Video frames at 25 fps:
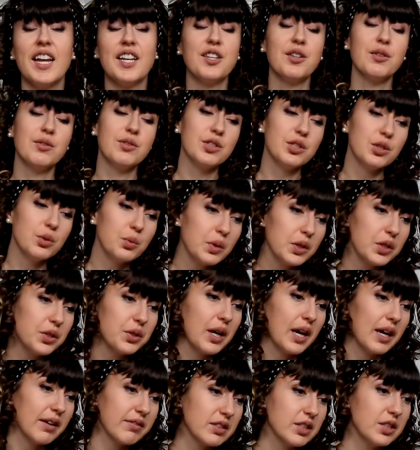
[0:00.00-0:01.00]
and you do what you
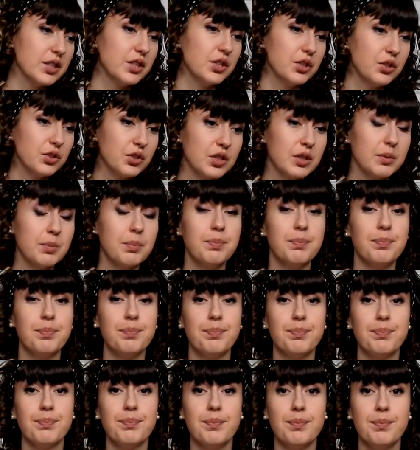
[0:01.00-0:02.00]
have to do to
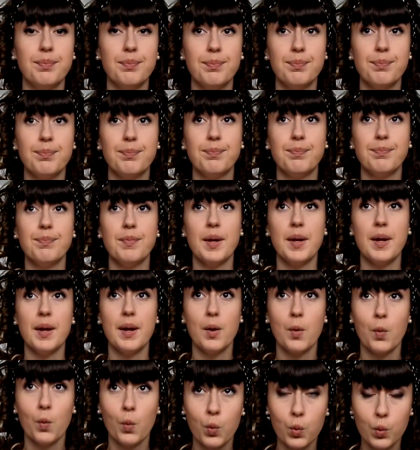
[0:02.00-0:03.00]

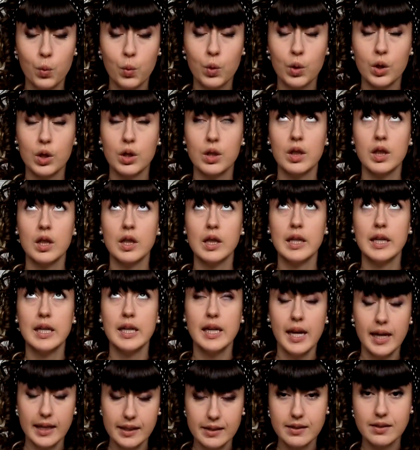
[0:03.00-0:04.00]

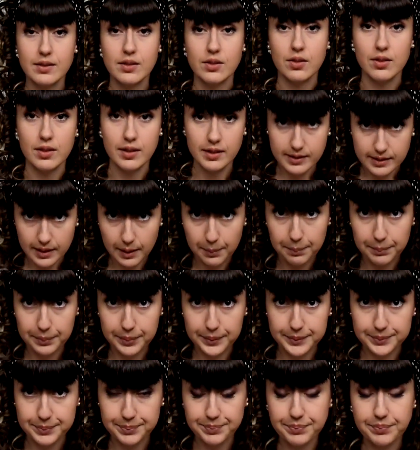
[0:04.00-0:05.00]
worthily enter the
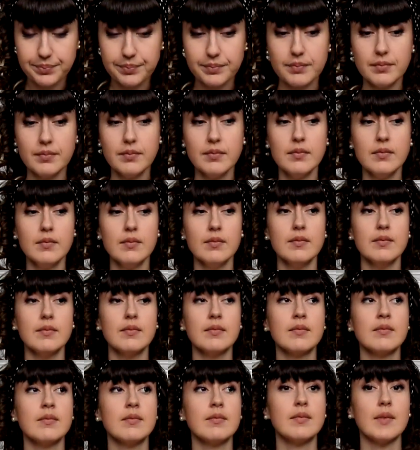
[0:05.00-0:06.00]
temple.
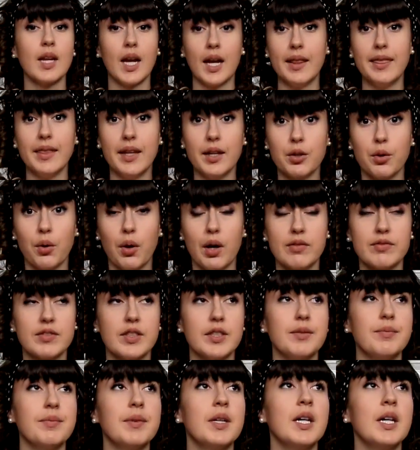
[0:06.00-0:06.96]
And then go often.